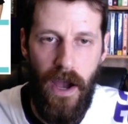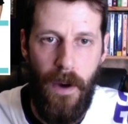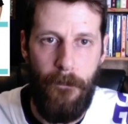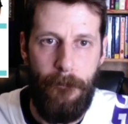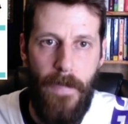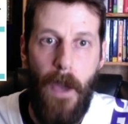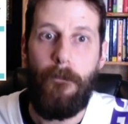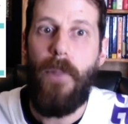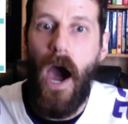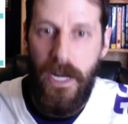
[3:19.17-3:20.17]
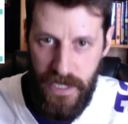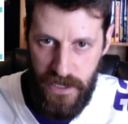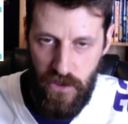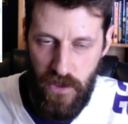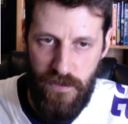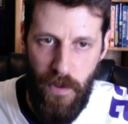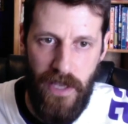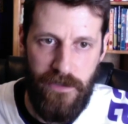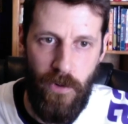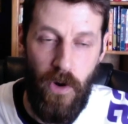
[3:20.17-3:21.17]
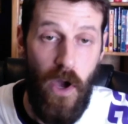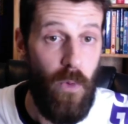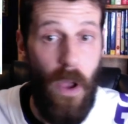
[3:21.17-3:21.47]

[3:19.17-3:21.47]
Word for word: um, body as good as possible.